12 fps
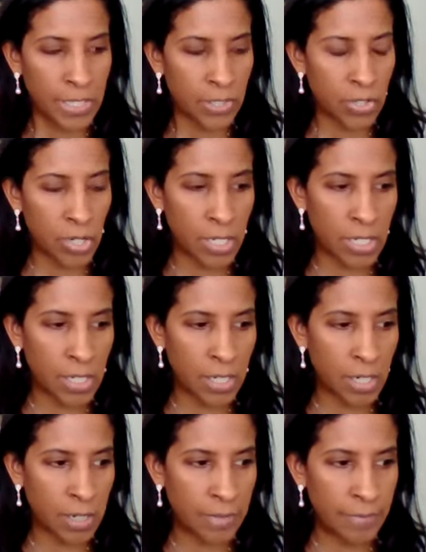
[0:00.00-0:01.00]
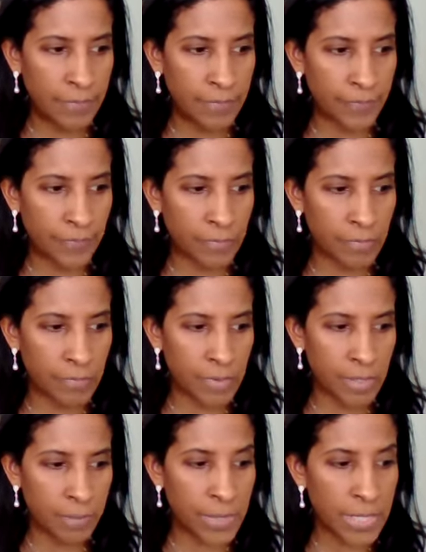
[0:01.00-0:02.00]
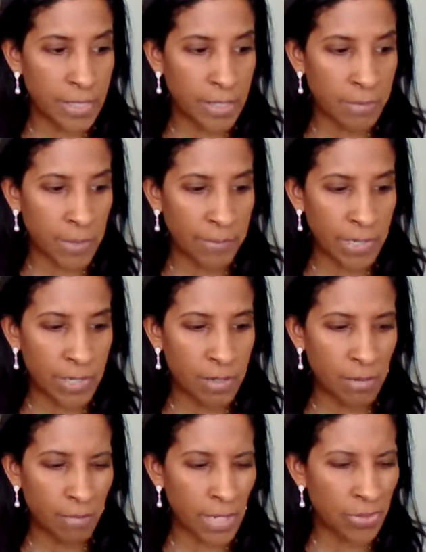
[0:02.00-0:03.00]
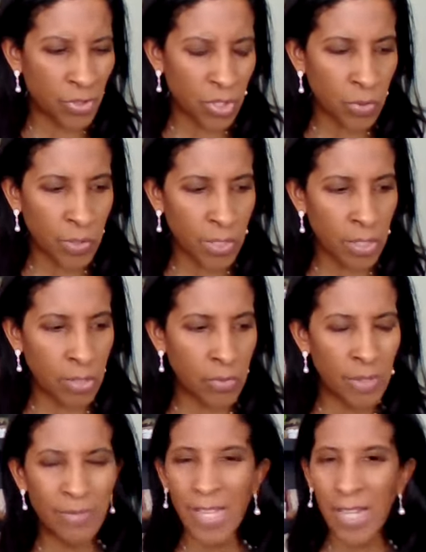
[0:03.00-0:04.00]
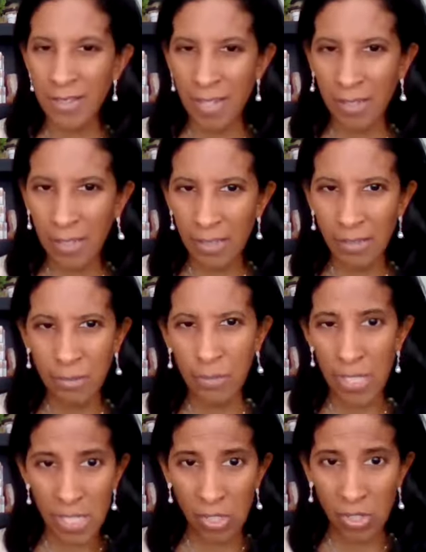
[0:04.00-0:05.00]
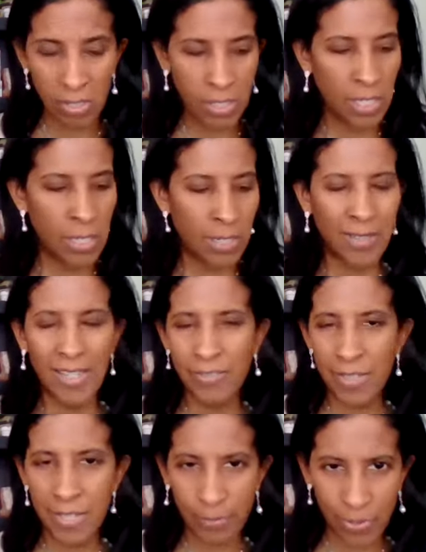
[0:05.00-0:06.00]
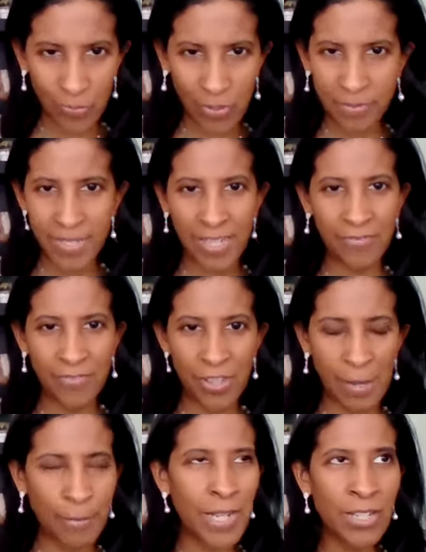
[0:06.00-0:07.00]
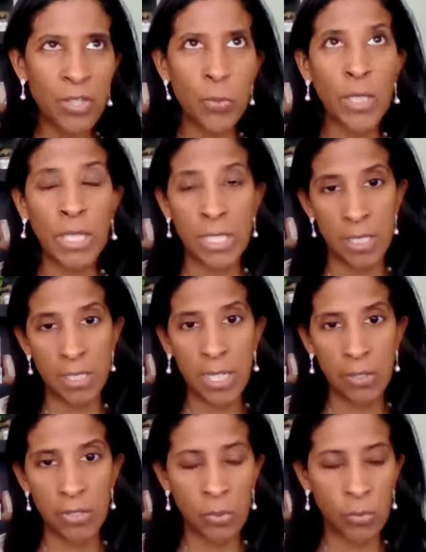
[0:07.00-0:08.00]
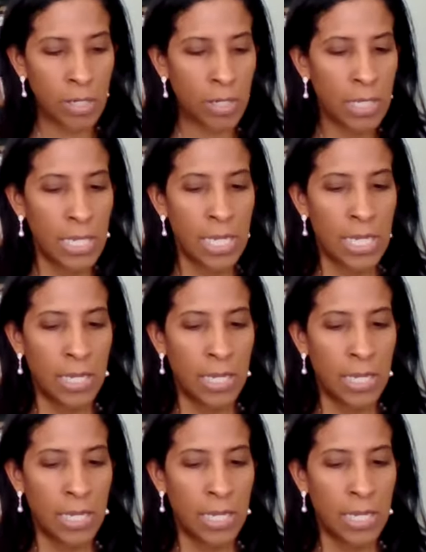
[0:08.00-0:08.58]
I started the business maybe a month or so ago, not selling them here. I'll have a separate website for that, but I just wanted to tell you all.